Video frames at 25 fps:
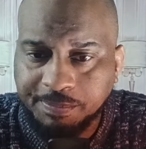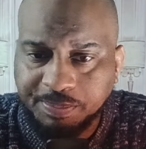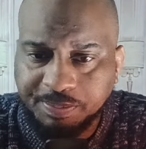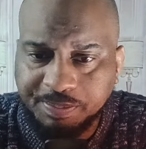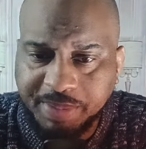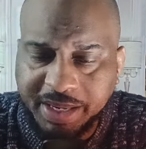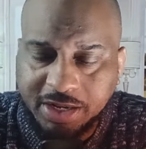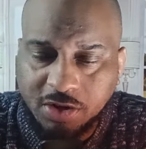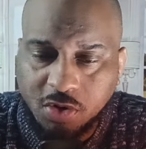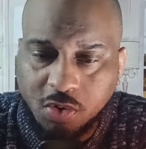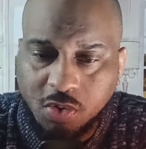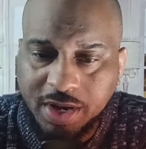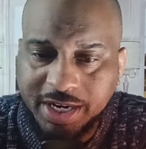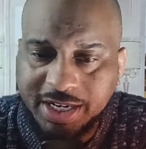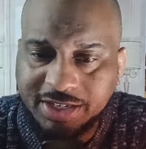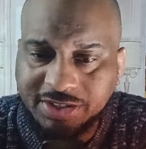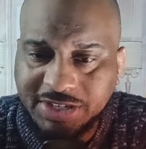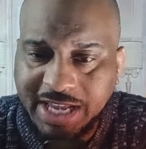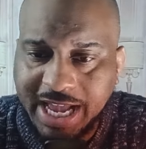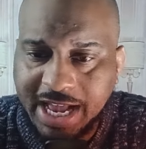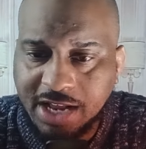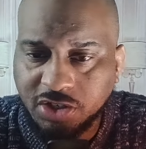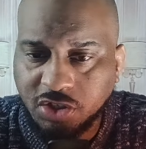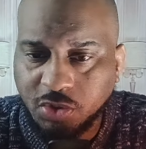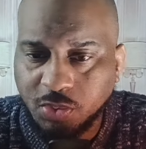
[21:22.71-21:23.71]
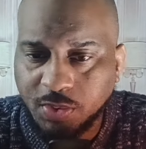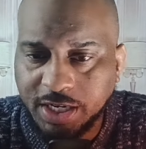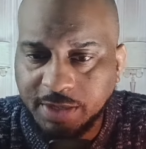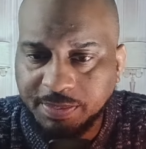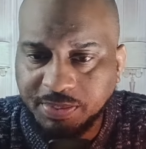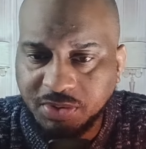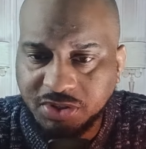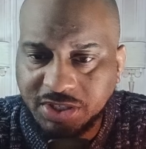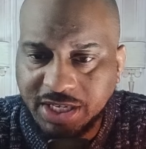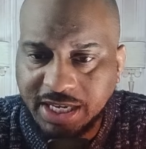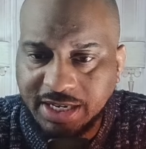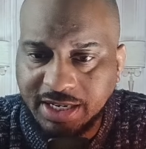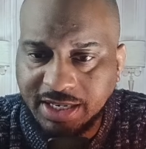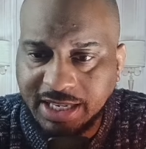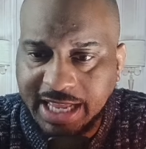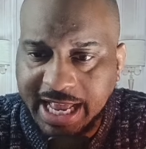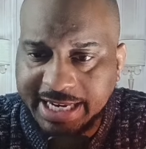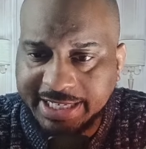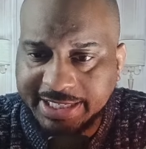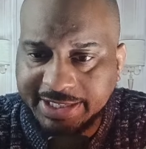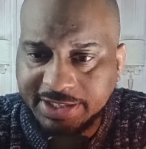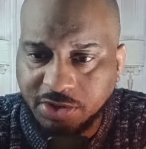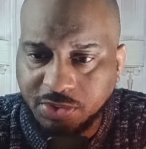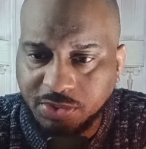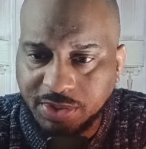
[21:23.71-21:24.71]
Bitcoin is down 20% in the
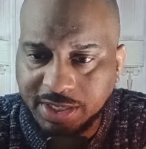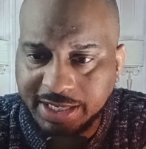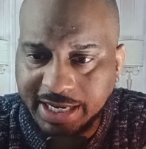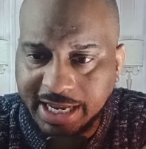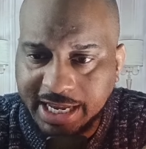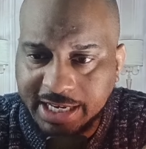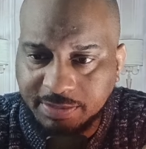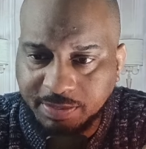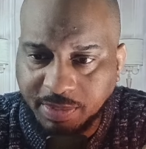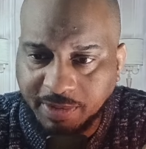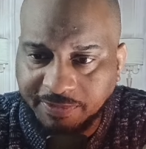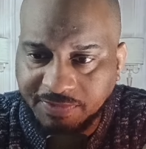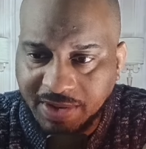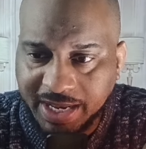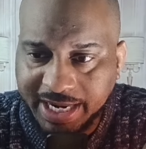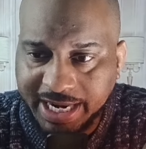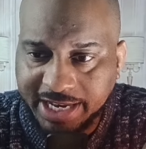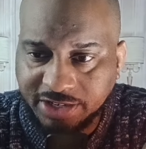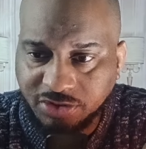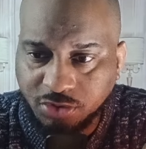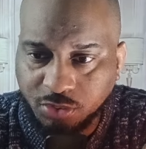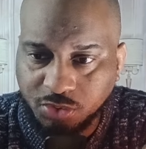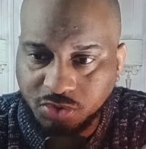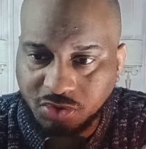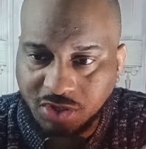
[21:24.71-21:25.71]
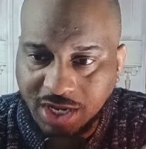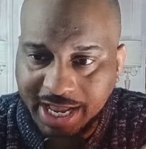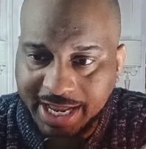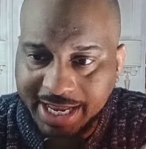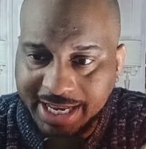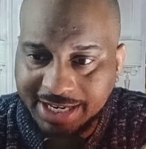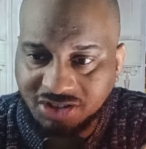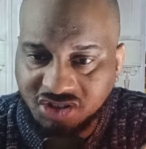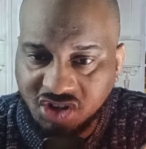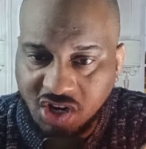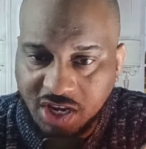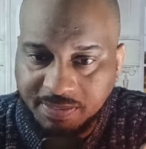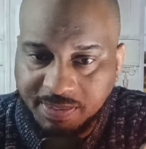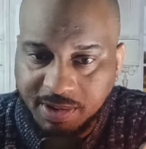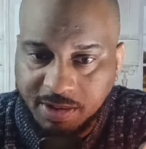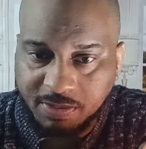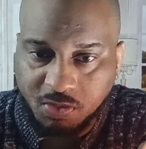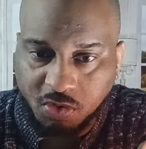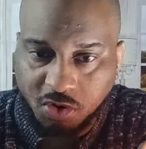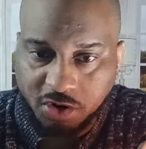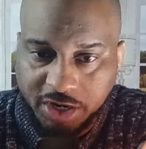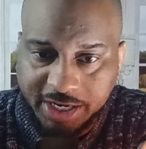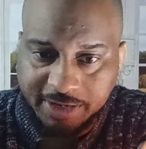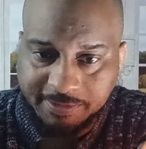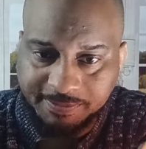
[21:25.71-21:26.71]
last 30 days, but financial giant JP
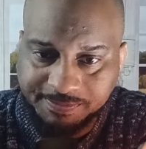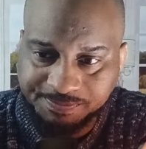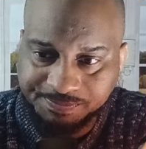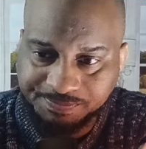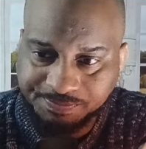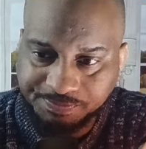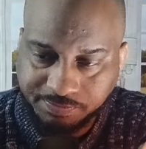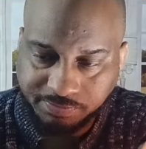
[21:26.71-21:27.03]
Morgan